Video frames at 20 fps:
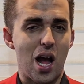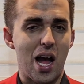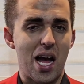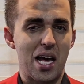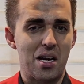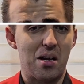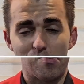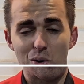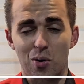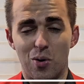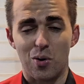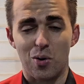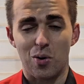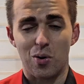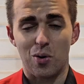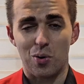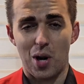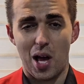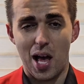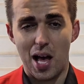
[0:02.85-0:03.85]
items that you're
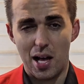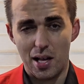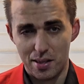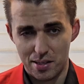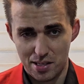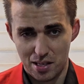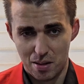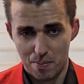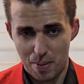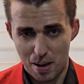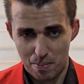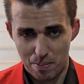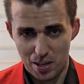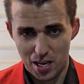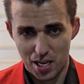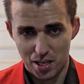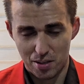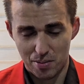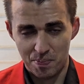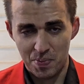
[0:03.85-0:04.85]
called Answer the
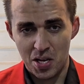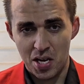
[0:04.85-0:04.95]
Public.